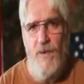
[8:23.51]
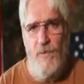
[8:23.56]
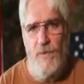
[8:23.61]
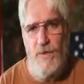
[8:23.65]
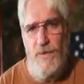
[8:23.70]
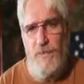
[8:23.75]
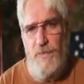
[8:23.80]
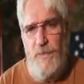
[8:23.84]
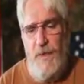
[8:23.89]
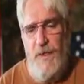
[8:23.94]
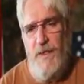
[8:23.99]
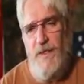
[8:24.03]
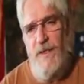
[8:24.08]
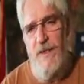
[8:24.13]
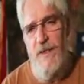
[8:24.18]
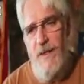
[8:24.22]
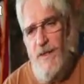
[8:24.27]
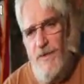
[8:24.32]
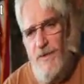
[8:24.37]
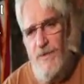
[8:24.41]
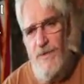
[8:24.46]
We're spending
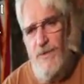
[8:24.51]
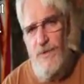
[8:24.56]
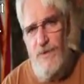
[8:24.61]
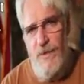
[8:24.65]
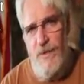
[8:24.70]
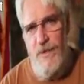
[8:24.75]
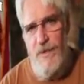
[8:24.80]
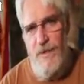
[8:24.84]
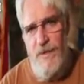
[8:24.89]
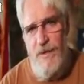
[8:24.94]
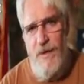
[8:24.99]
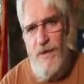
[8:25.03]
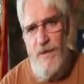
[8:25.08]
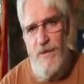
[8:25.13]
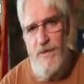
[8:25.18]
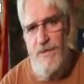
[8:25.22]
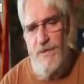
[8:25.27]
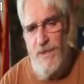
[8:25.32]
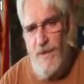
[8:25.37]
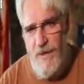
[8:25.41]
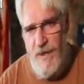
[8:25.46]
another $1 trillion
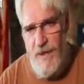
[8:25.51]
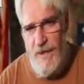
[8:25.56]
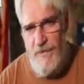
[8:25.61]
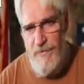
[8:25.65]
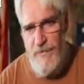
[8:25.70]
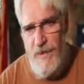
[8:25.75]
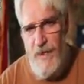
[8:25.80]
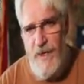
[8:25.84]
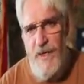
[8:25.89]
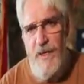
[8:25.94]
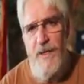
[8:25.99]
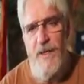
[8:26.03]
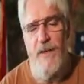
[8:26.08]
offline.